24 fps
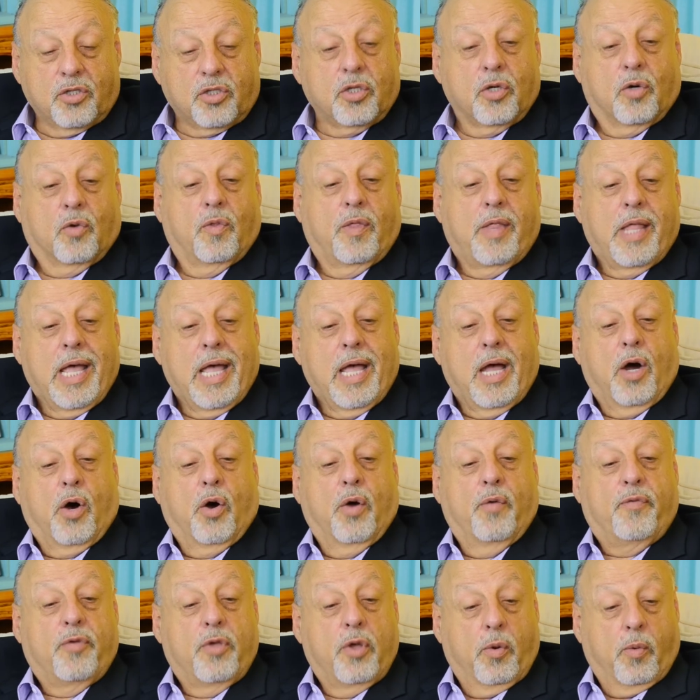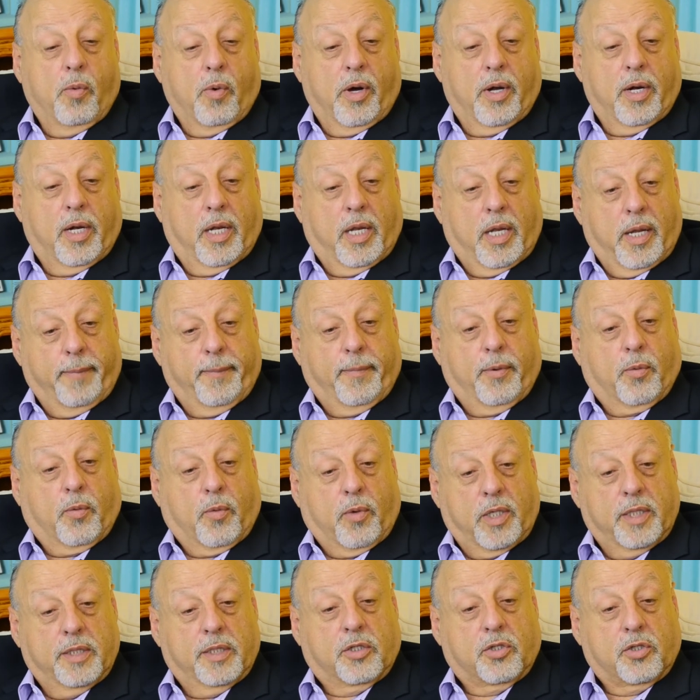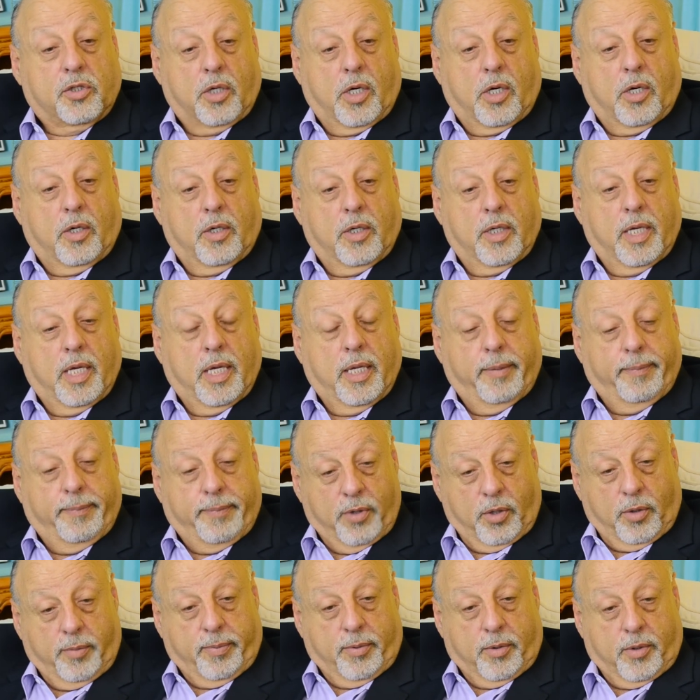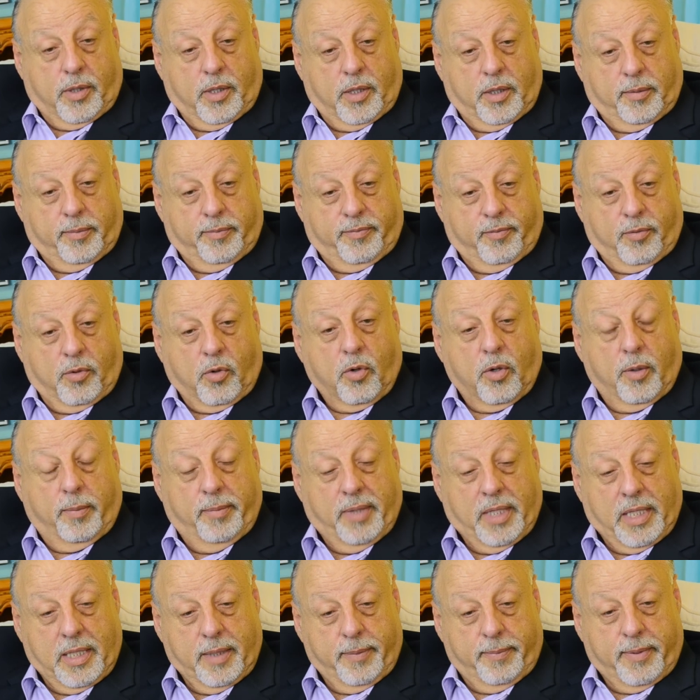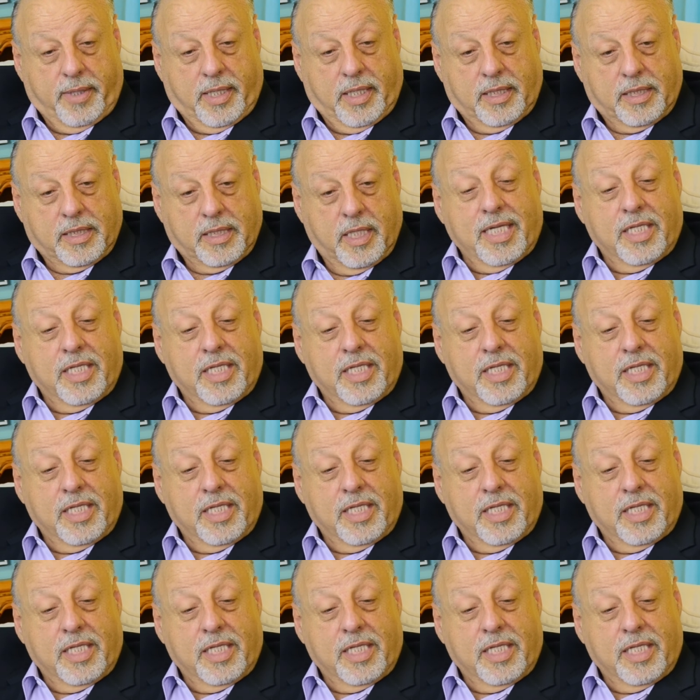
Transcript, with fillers: so now, if you want a number one song in Billboard, or media base.